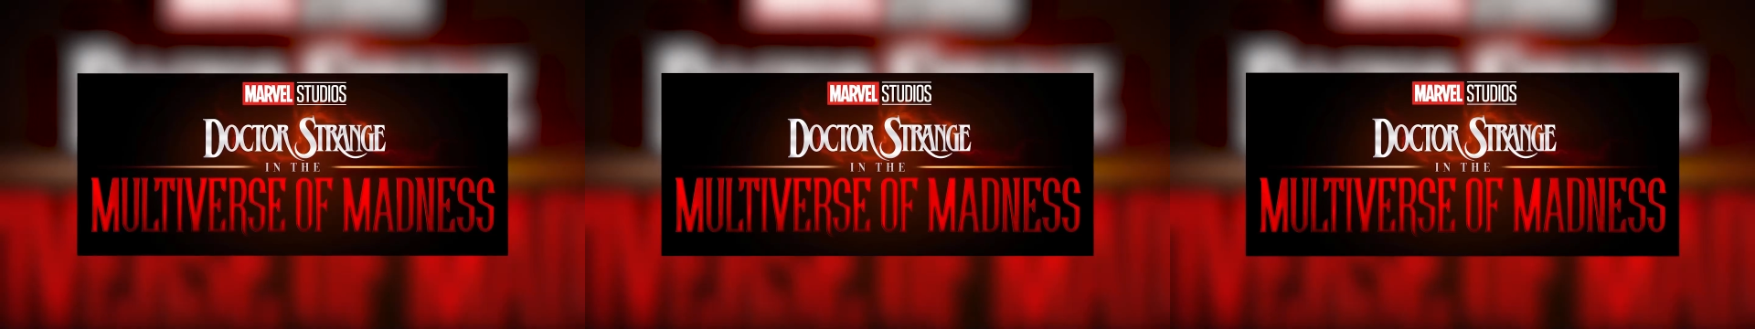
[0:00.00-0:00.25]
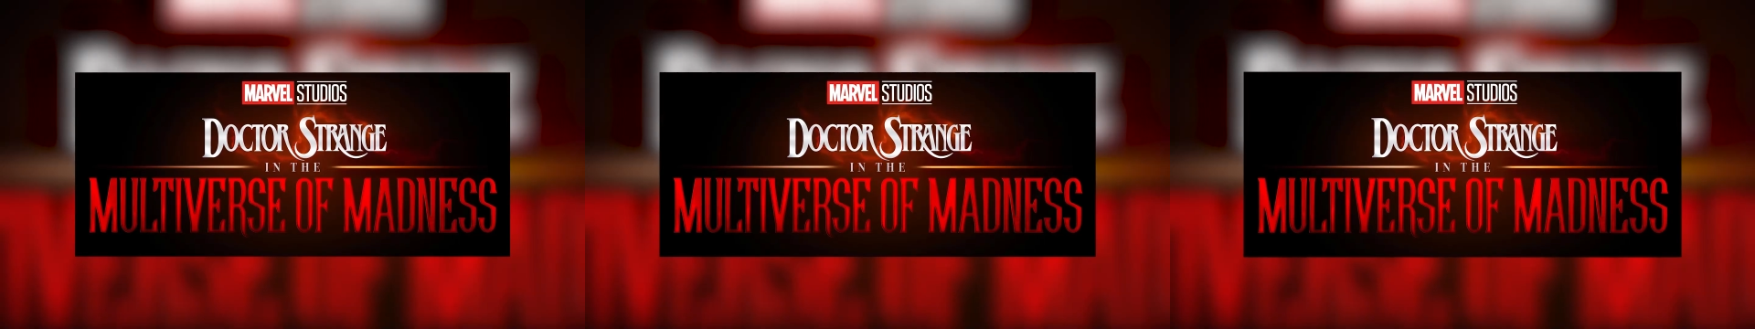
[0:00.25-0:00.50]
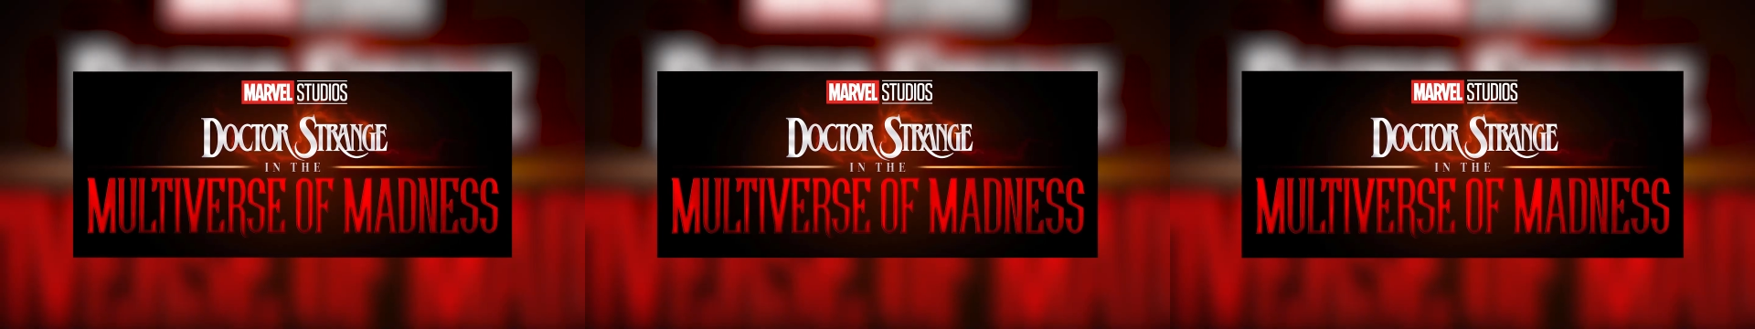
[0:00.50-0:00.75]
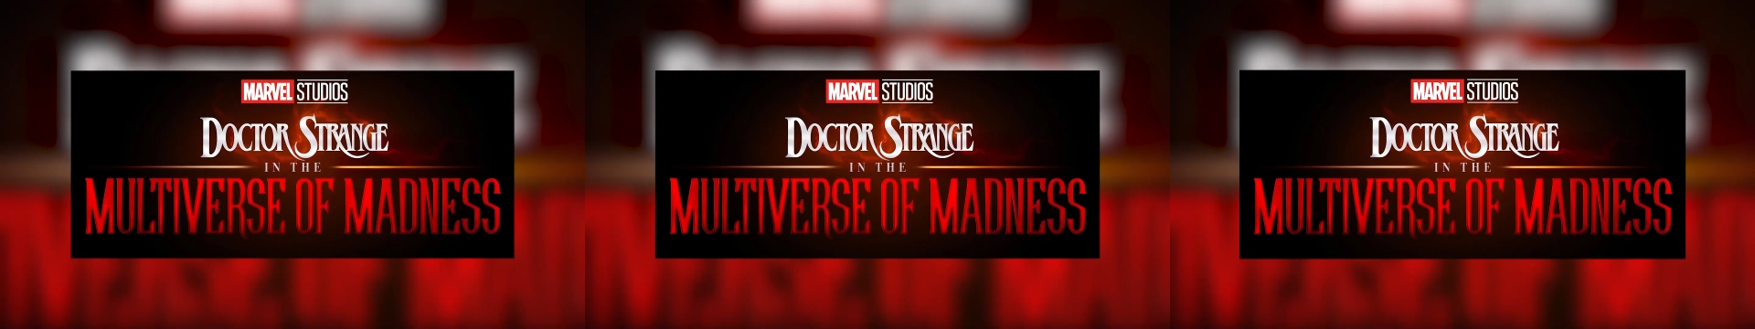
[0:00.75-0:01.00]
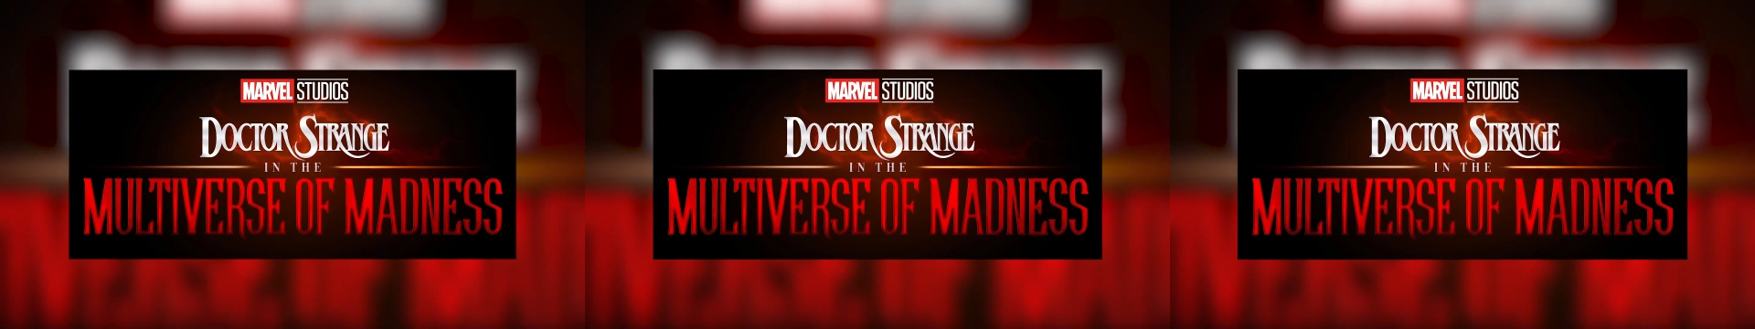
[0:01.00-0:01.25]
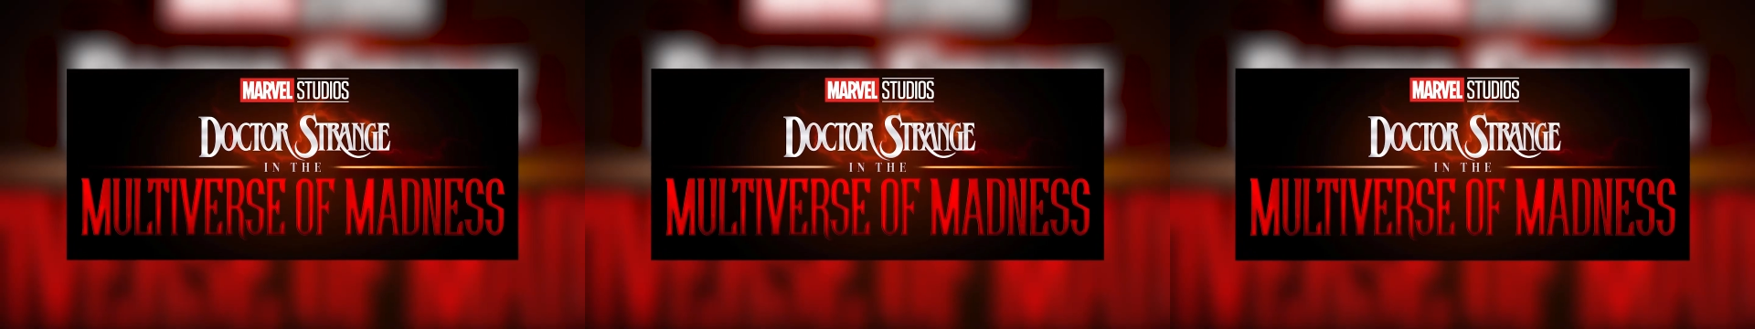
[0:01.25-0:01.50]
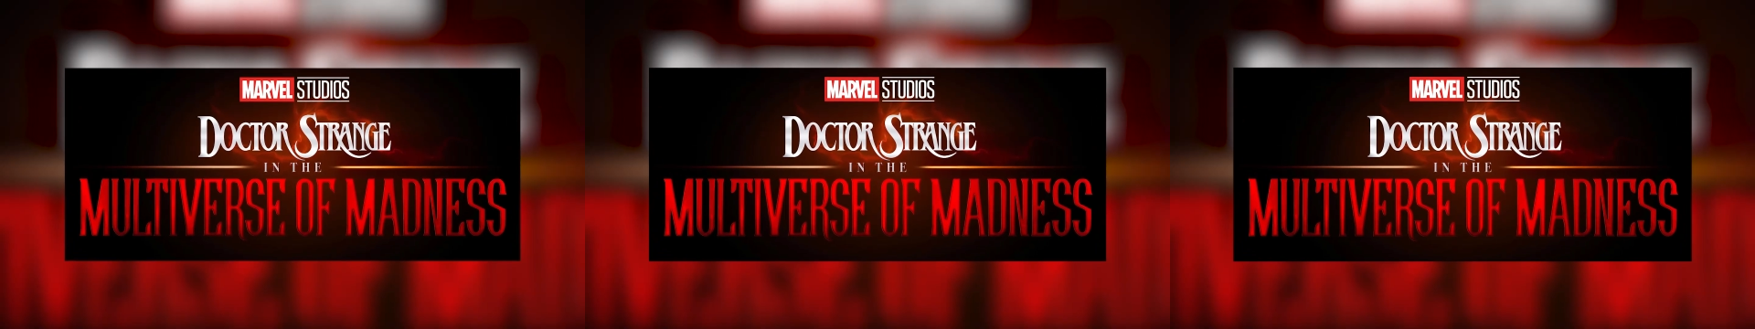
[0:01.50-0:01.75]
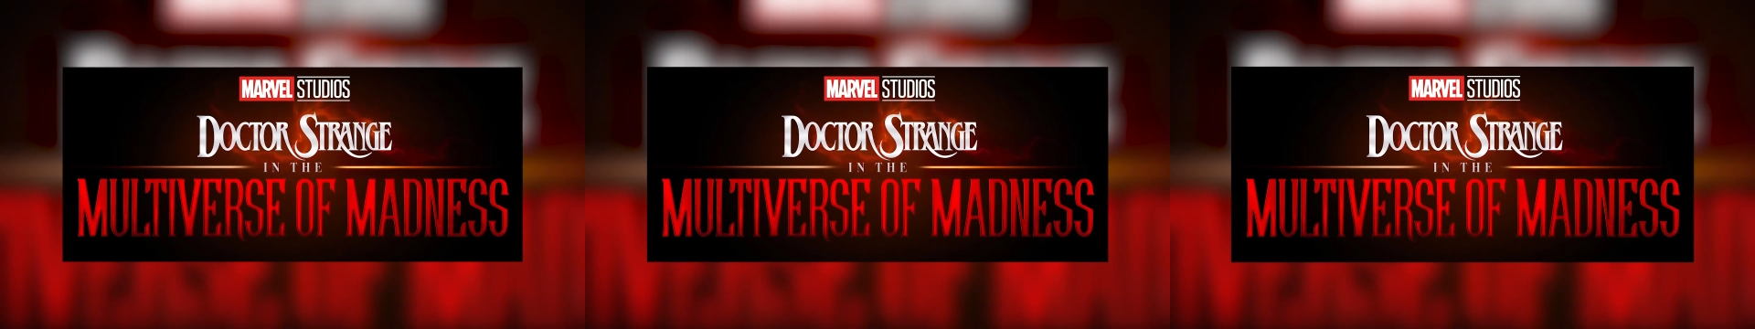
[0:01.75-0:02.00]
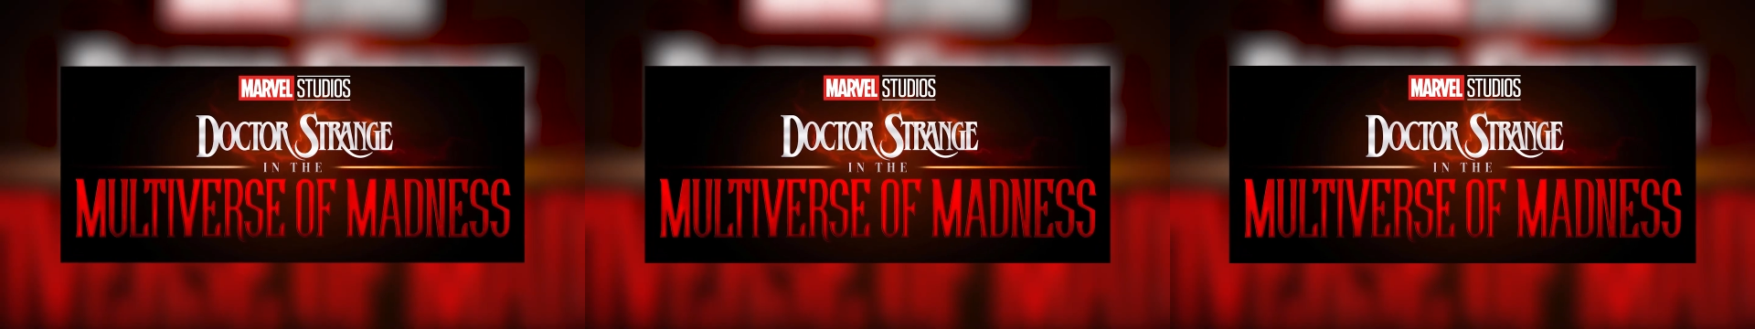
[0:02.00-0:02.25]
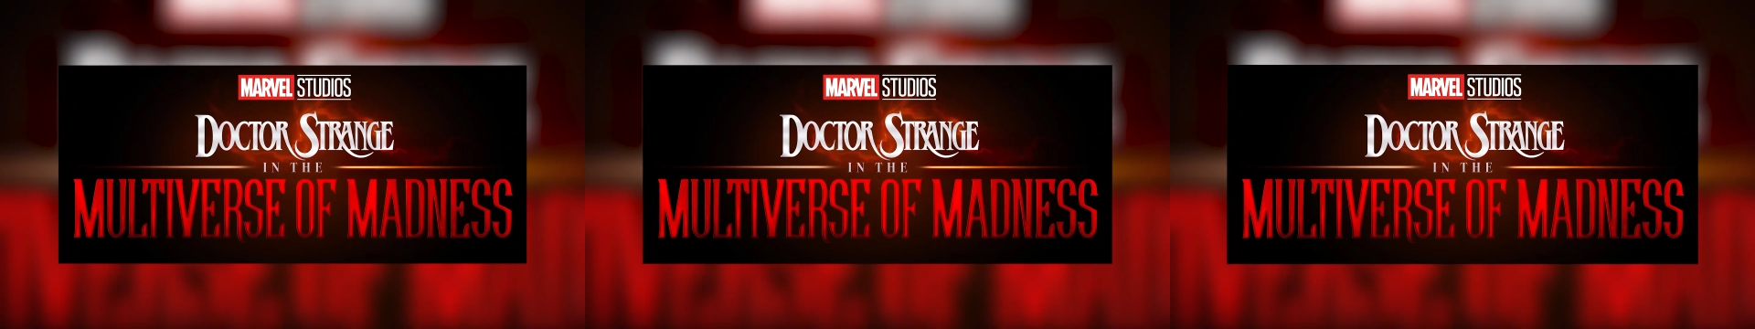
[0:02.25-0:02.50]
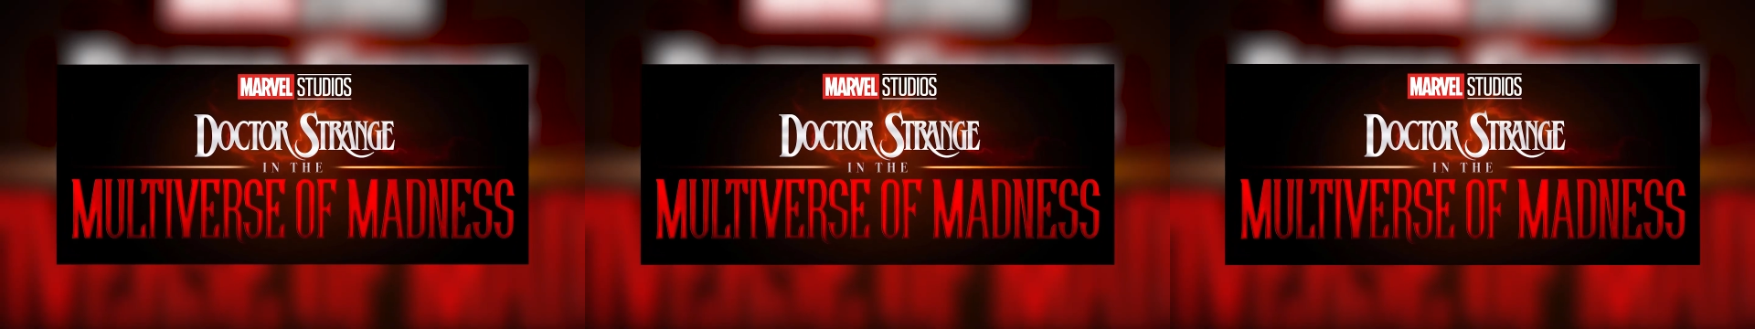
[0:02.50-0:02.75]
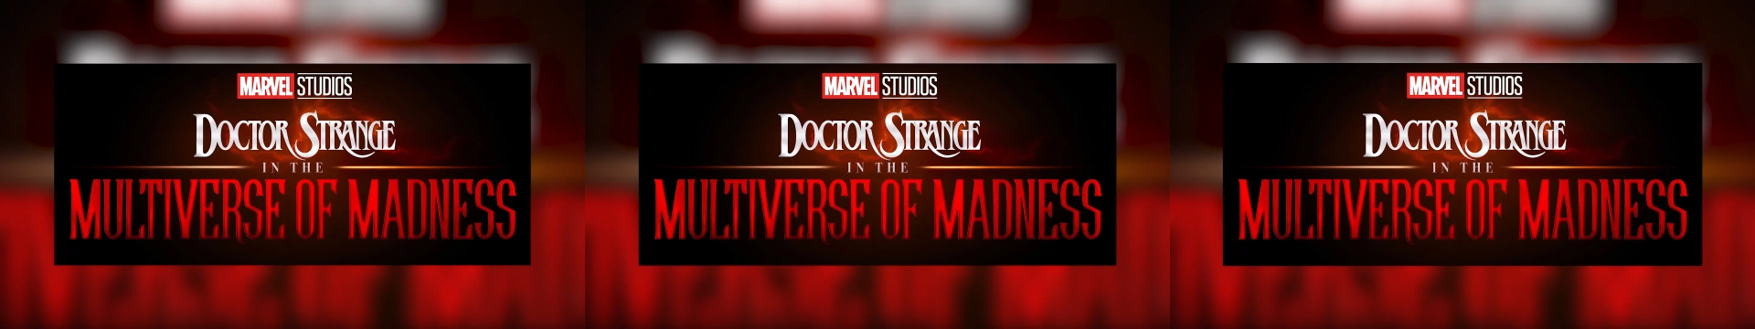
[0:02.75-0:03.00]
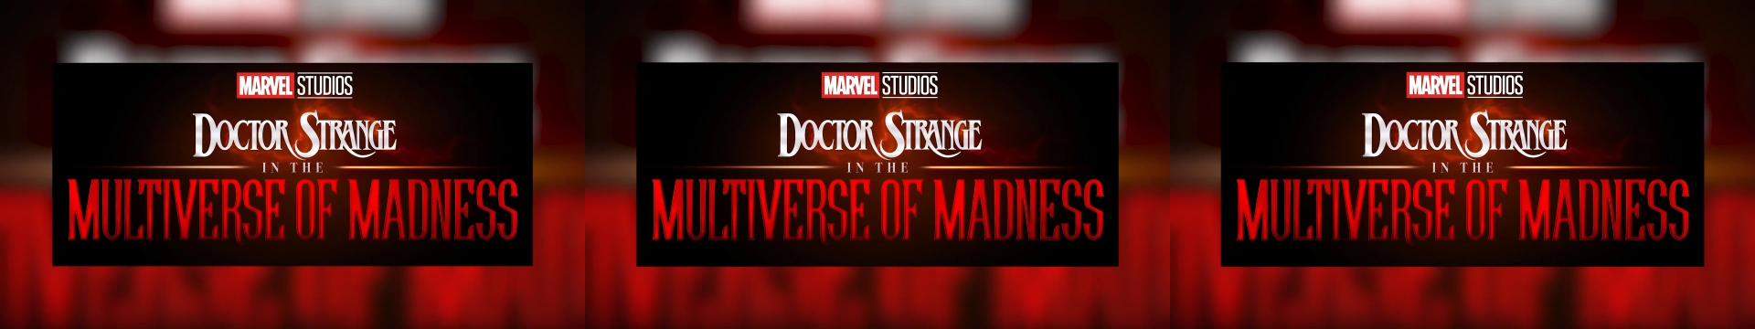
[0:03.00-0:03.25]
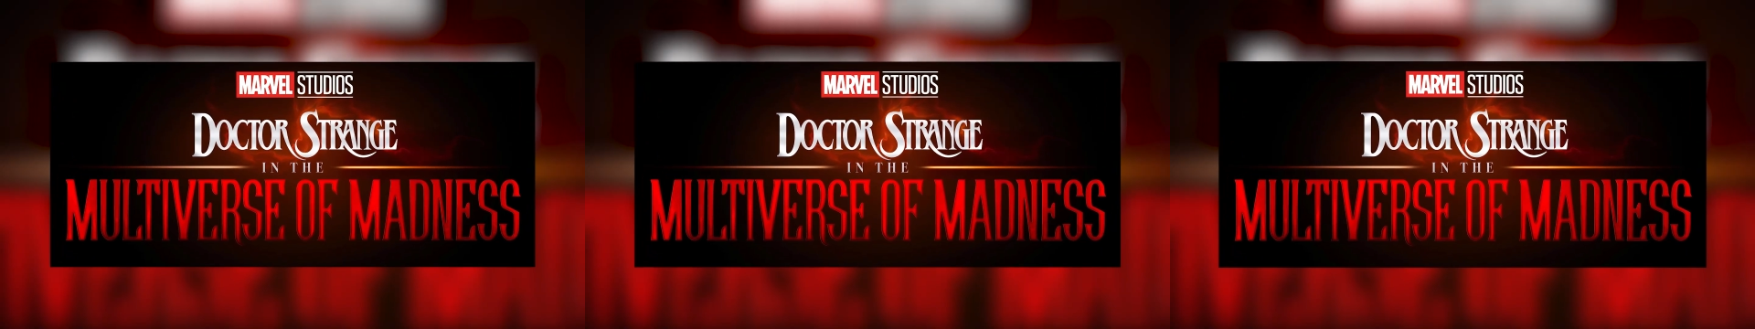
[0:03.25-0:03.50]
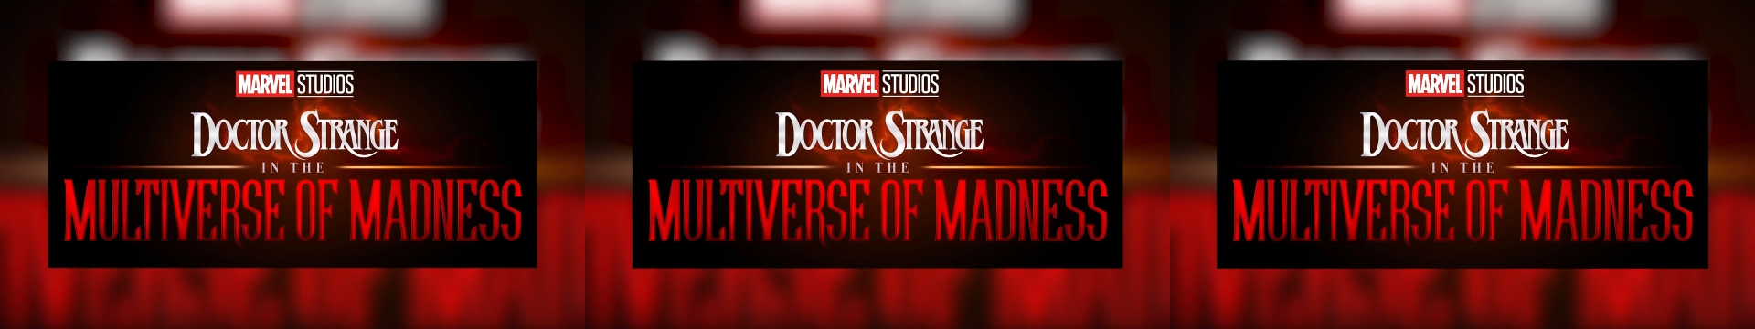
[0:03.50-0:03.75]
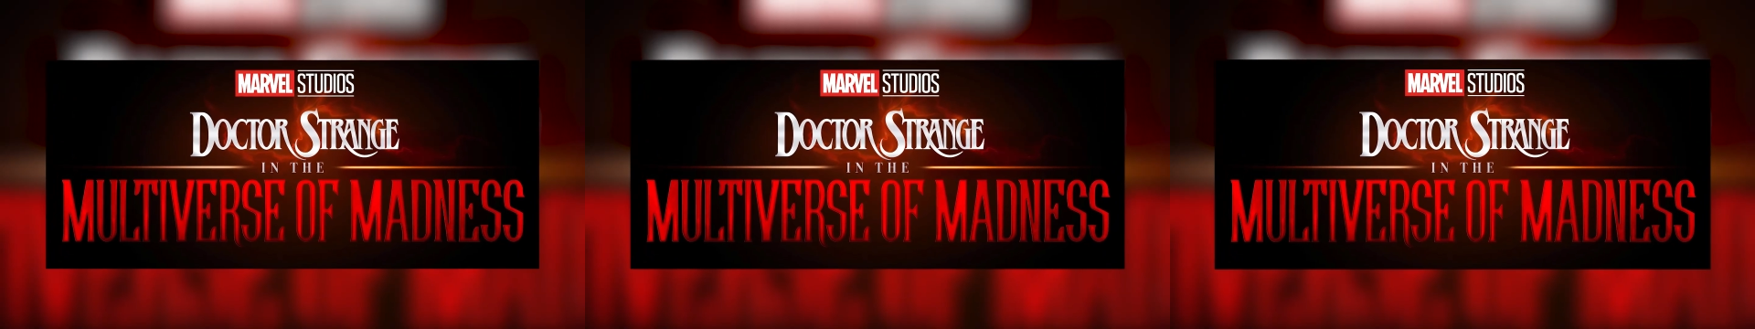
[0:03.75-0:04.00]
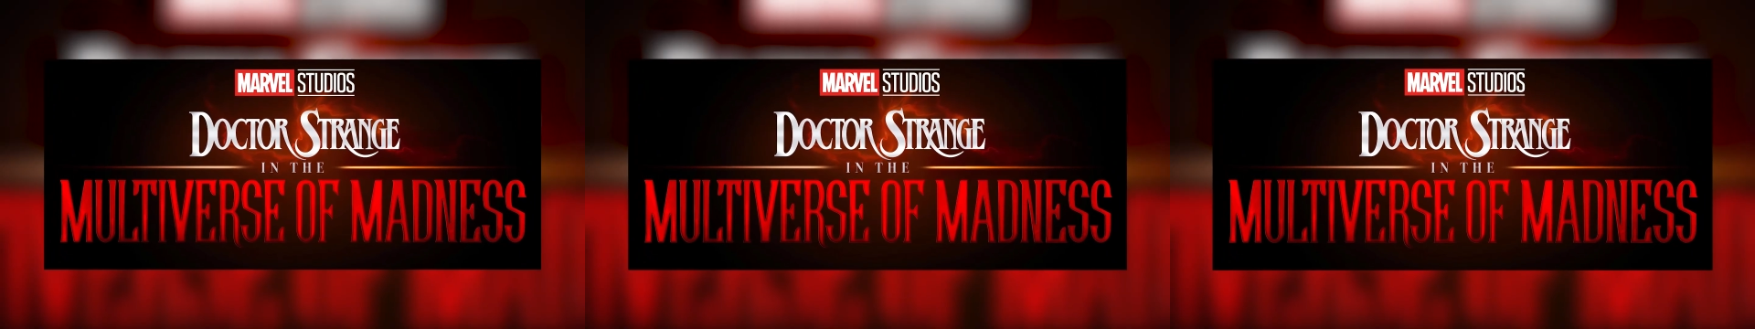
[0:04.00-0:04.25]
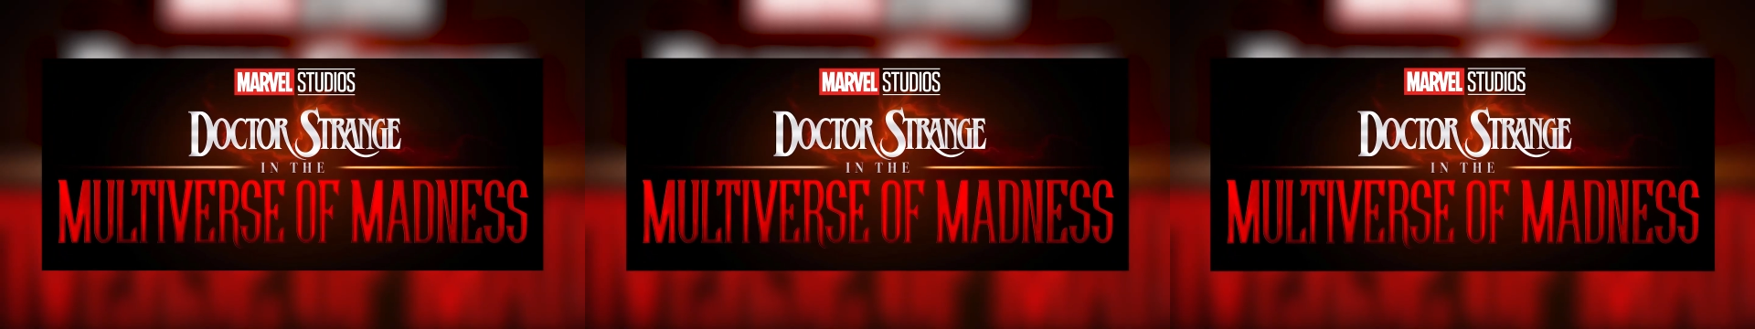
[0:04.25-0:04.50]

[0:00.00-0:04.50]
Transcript: Nobody's mouth can be seen.